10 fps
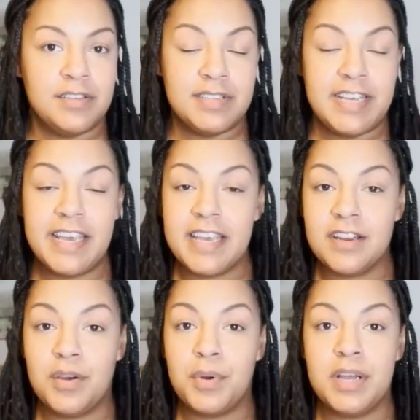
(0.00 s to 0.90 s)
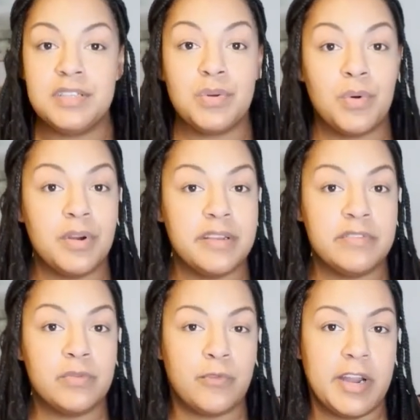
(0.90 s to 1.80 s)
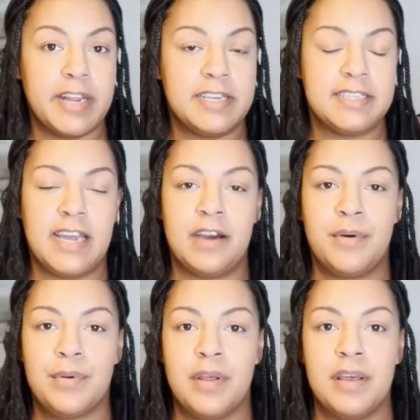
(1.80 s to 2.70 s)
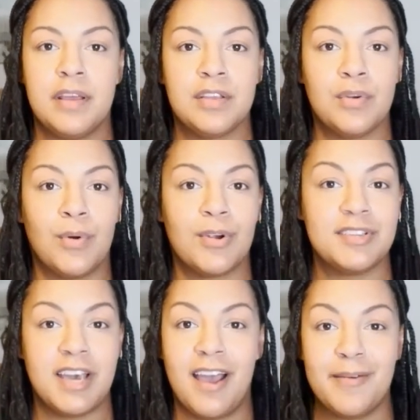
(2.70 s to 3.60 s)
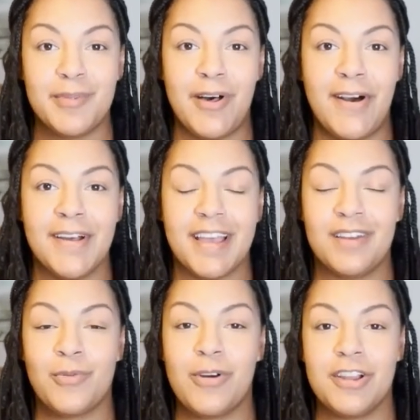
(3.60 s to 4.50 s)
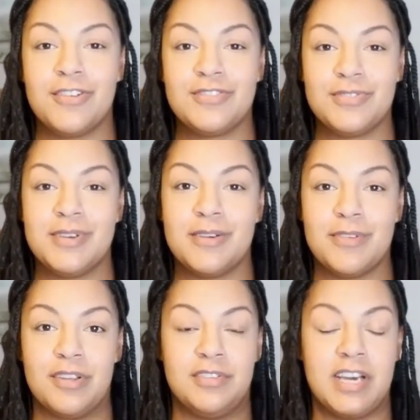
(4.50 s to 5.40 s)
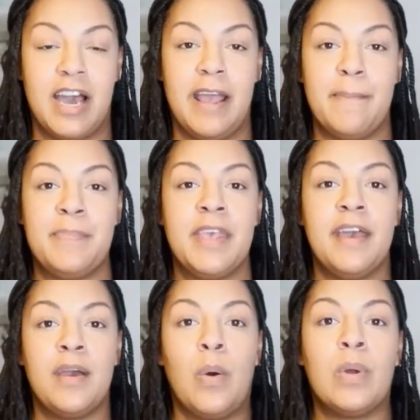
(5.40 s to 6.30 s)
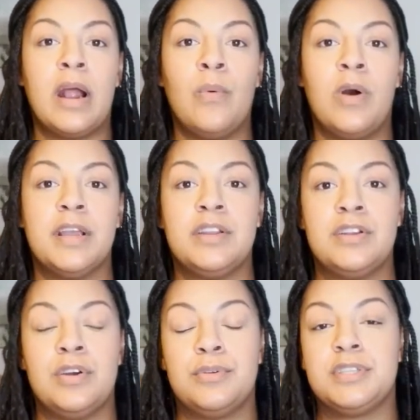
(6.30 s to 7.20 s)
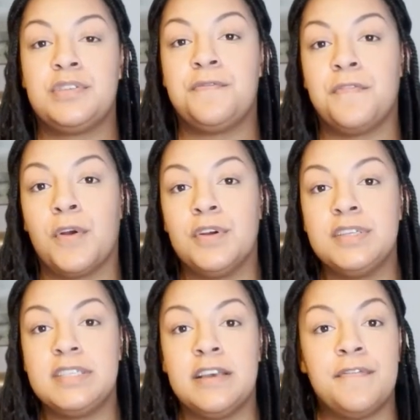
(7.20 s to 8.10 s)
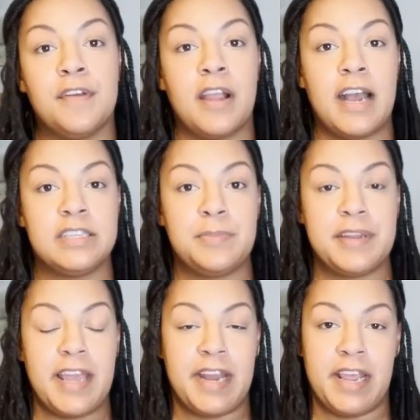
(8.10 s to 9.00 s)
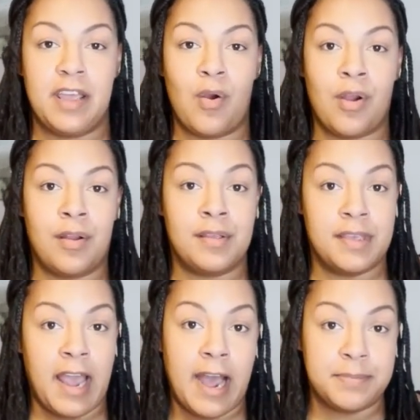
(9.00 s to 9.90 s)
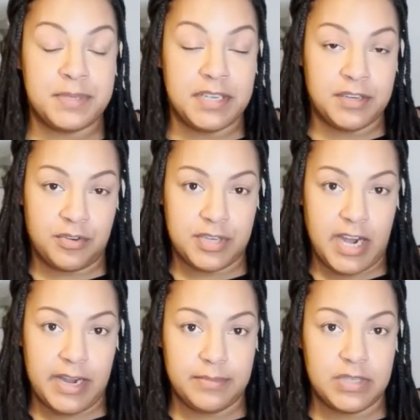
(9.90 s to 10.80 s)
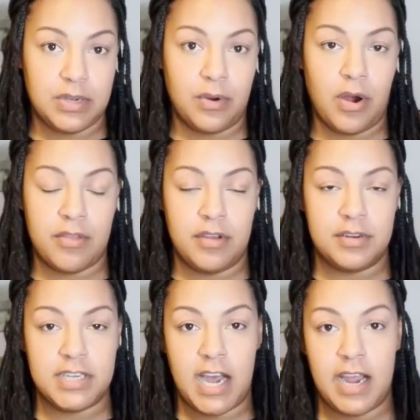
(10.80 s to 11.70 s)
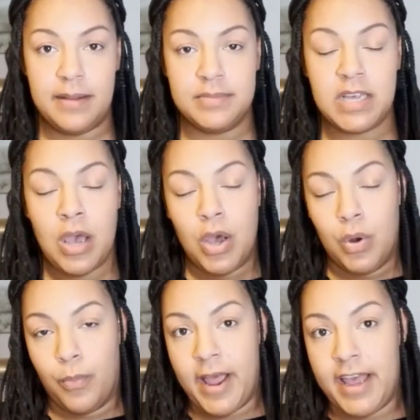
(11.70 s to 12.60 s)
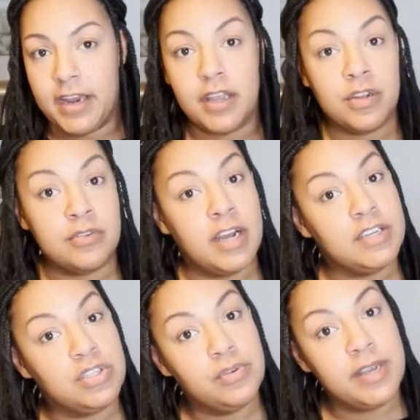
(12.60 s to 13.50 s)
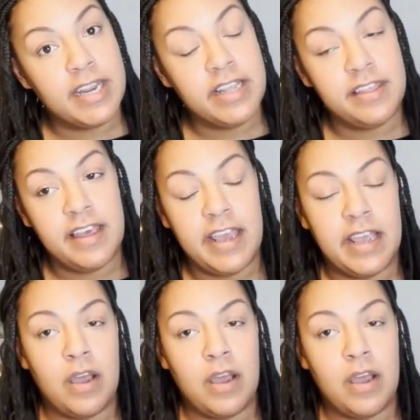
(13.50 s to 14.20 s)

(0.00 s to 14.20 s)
taking notice or even writing down your time log and what you're doing with your time, what I want you to notice first, if there has been any, are gaps in your time. So are there times when you're not doing anything,